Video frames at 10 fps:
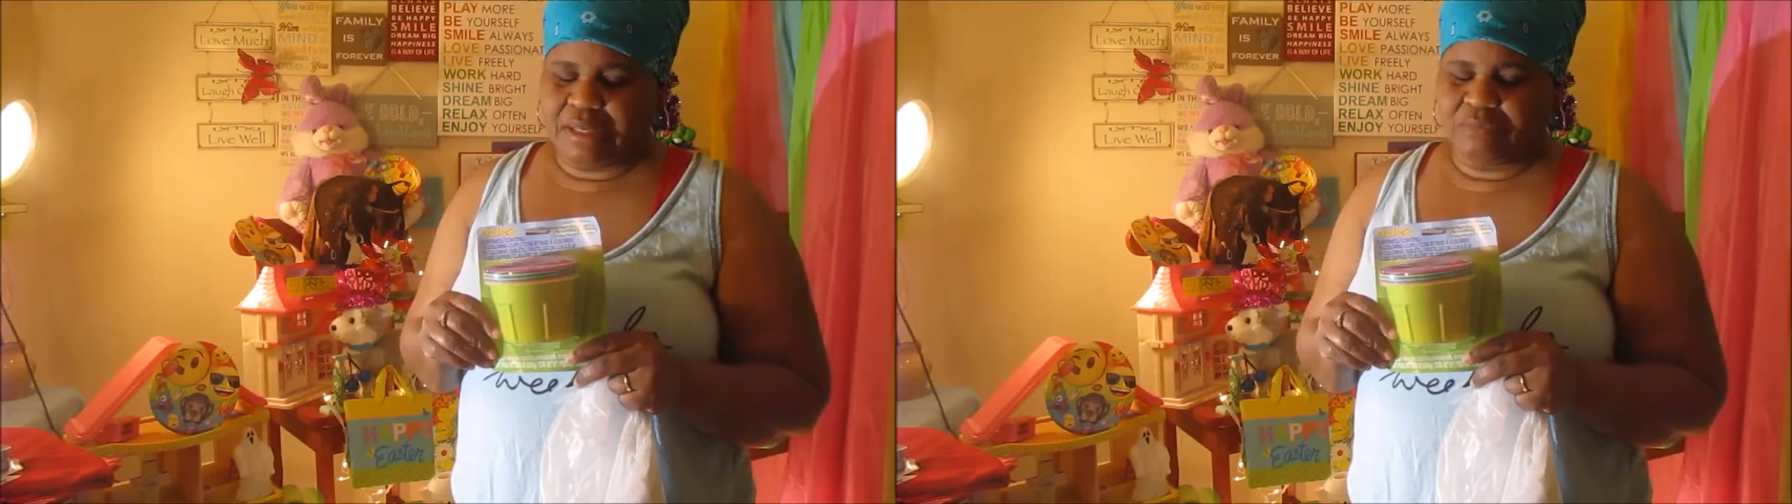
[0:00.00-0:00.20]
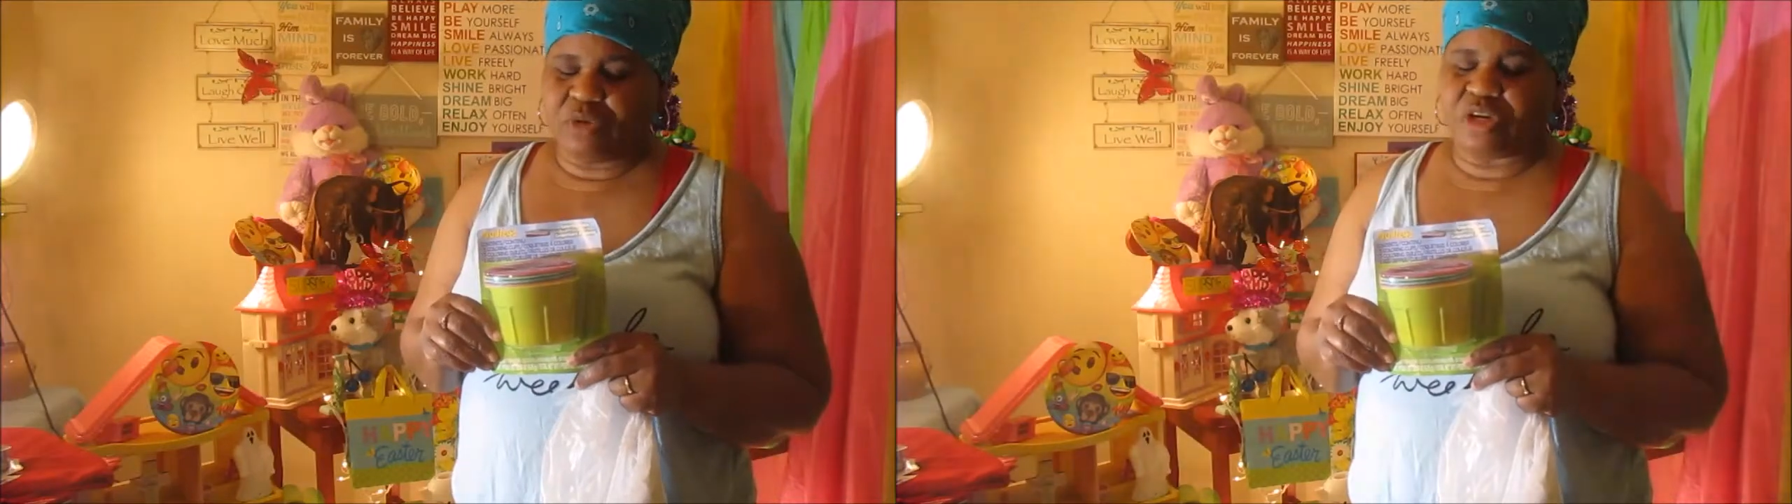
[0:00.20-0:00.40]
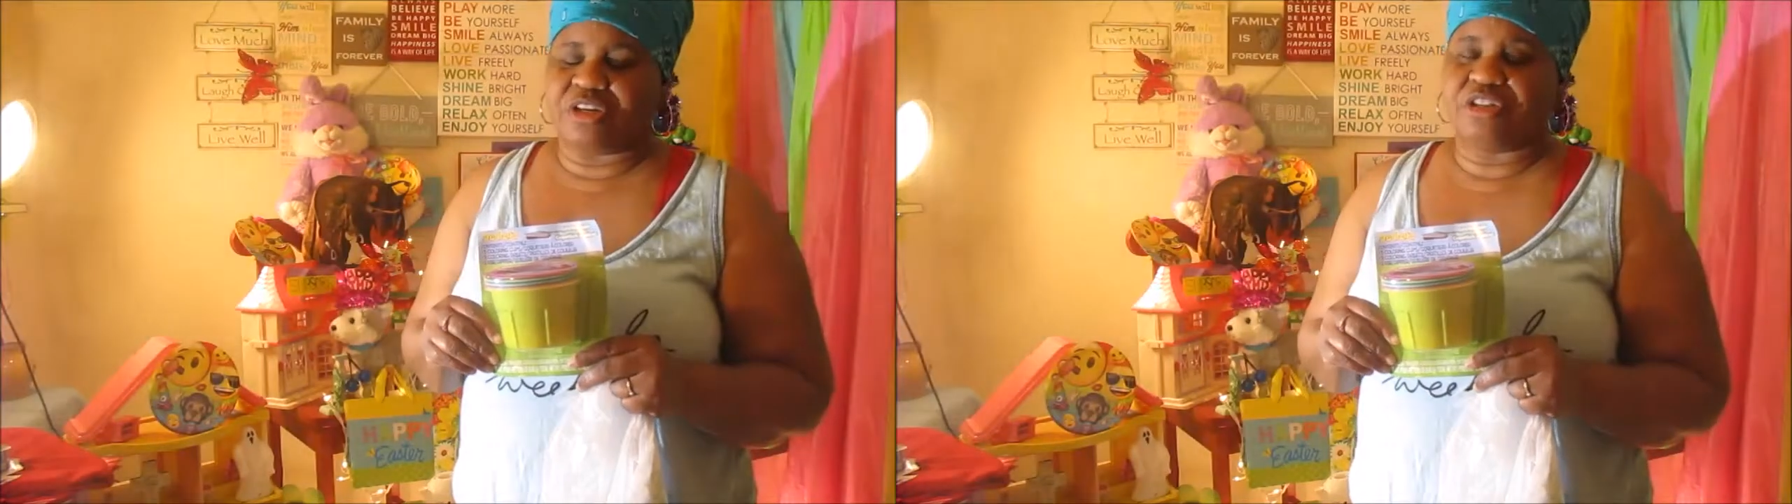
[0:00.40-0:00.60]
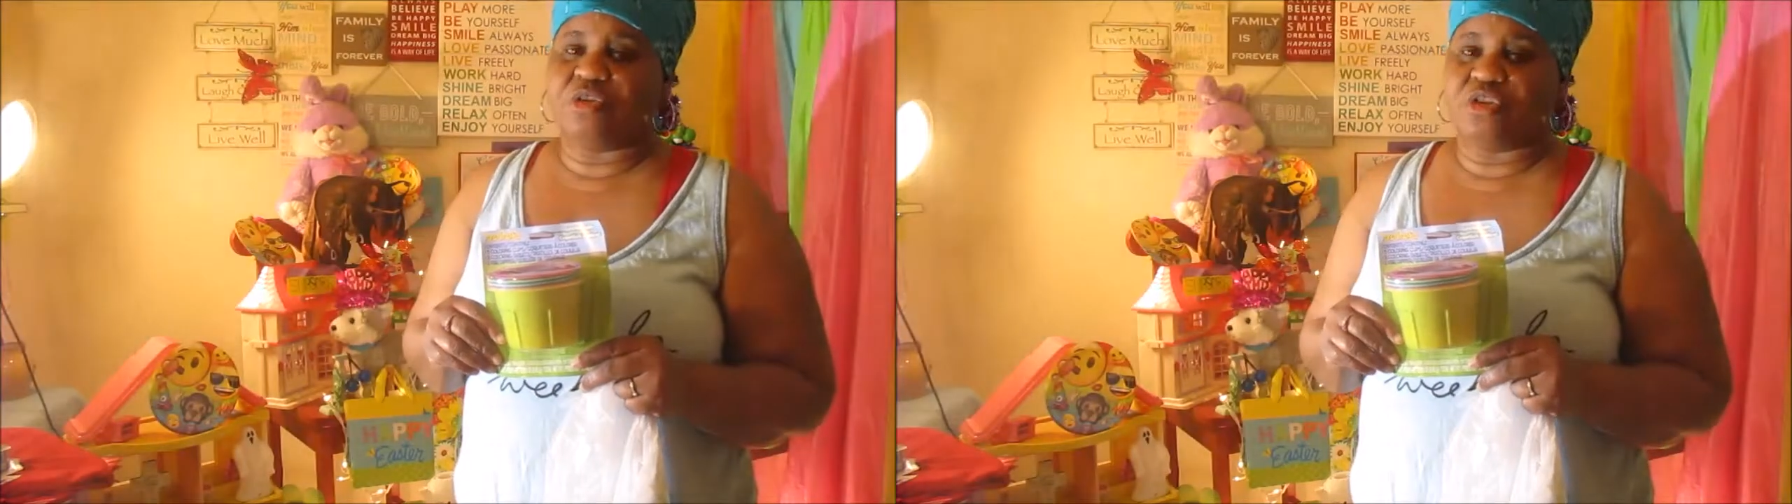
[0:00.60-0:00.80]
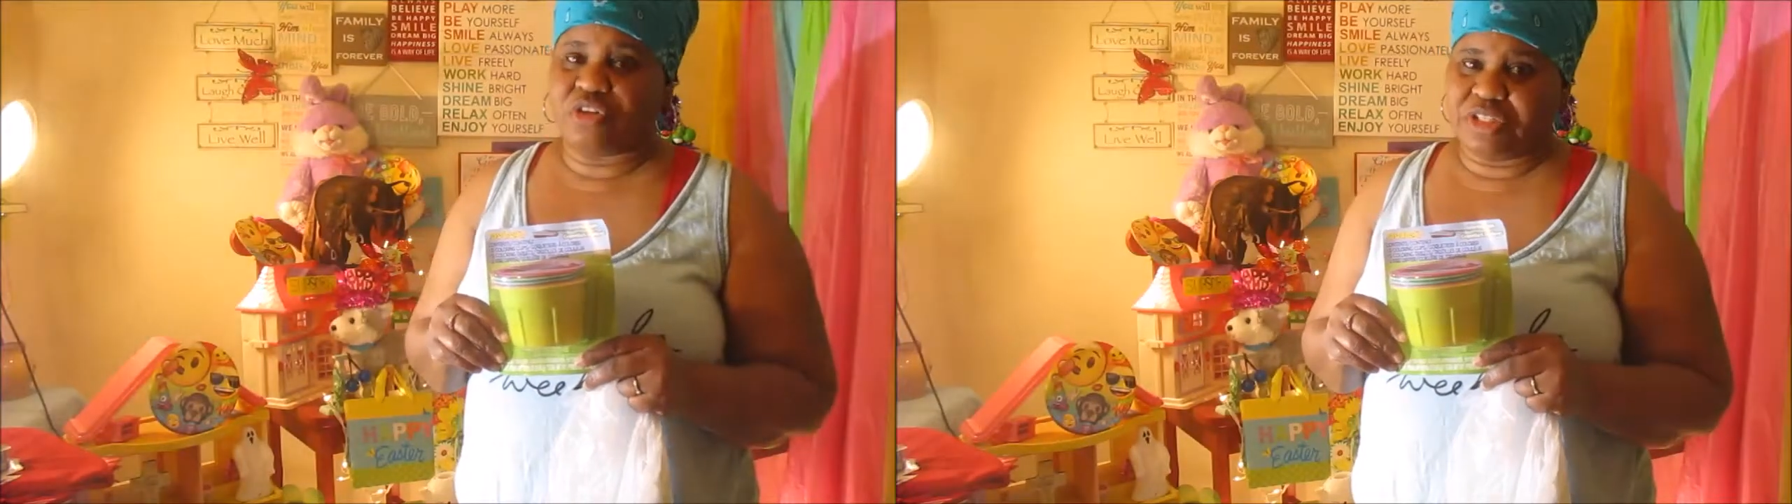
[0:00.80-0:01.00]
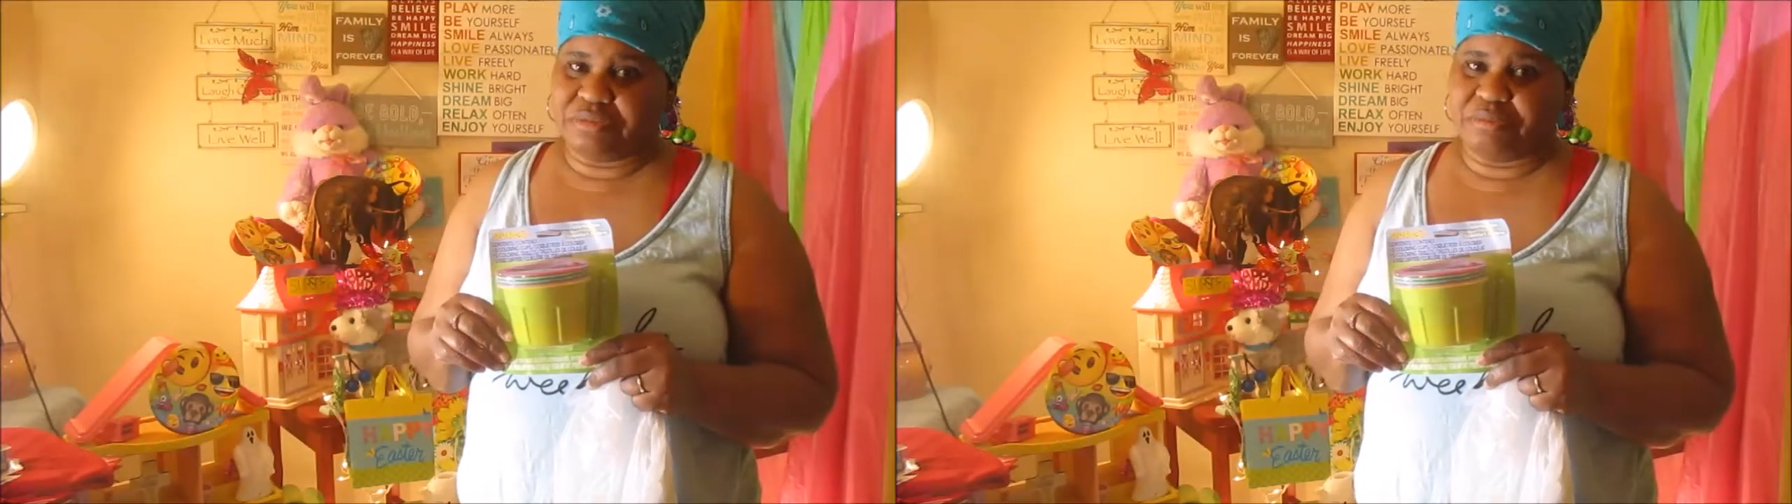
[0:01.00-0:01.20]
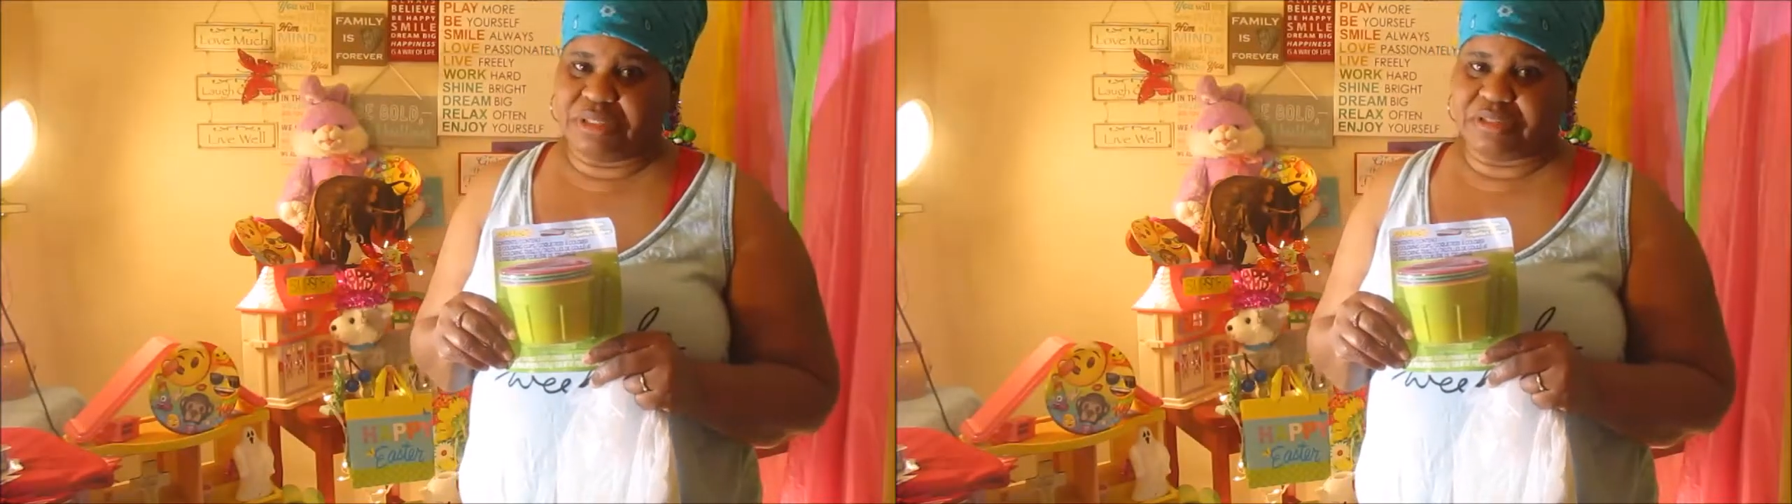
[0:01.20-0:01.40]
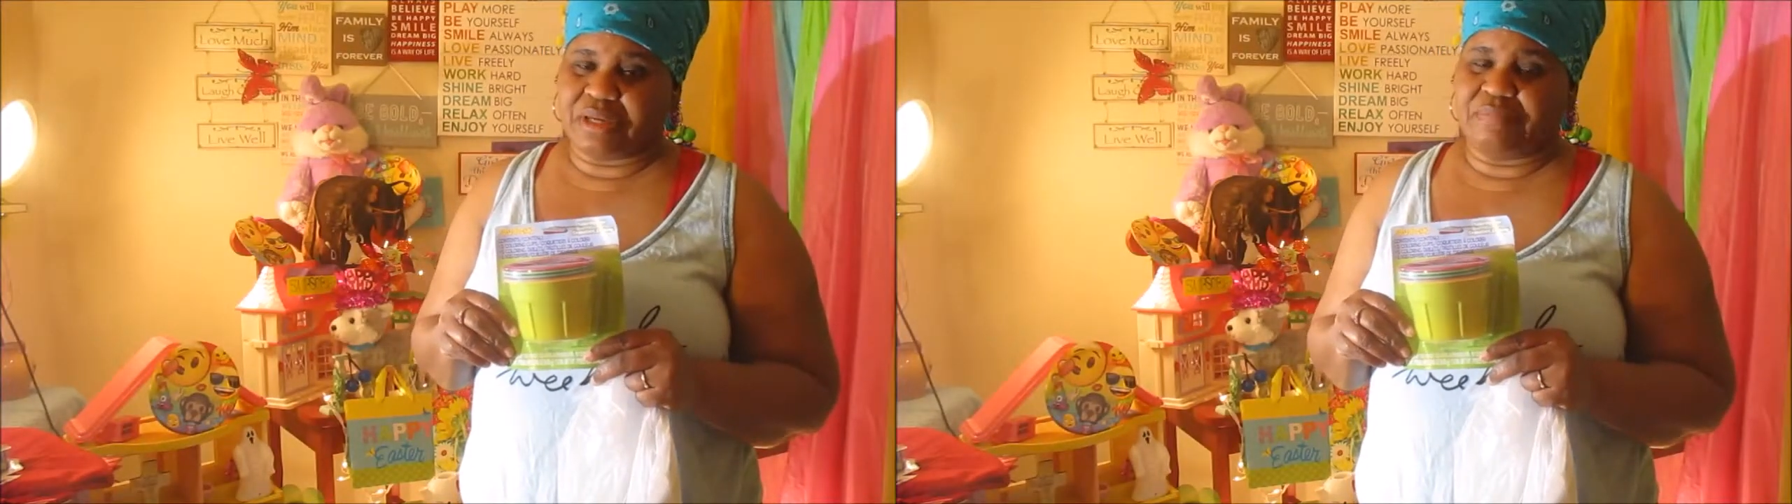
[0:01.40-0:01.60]
and we're going to do
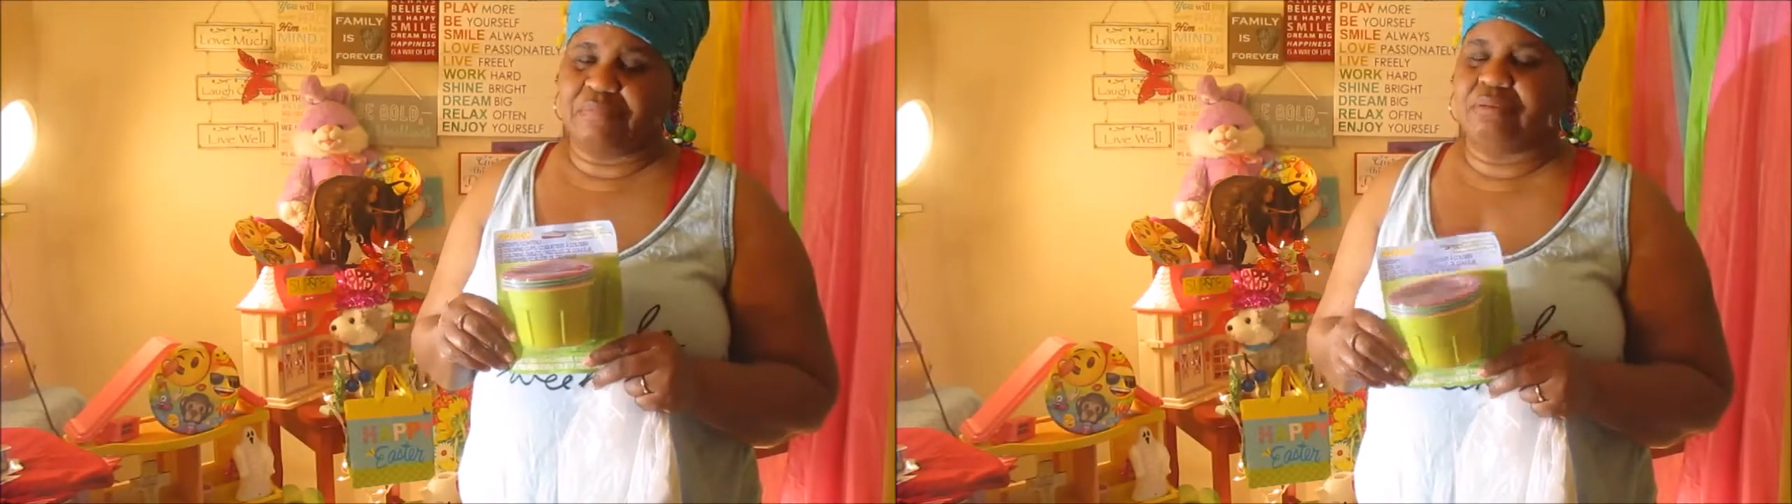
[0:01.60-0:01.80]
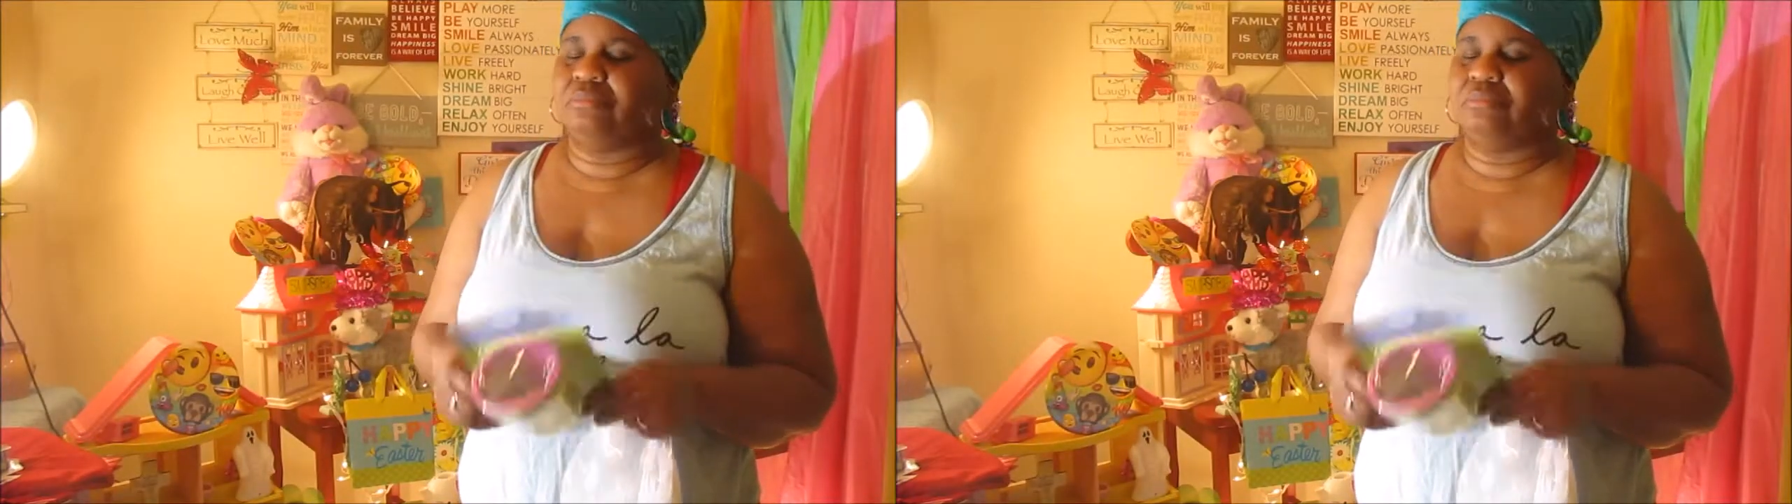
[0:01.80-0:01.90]
Christmas. Y'all,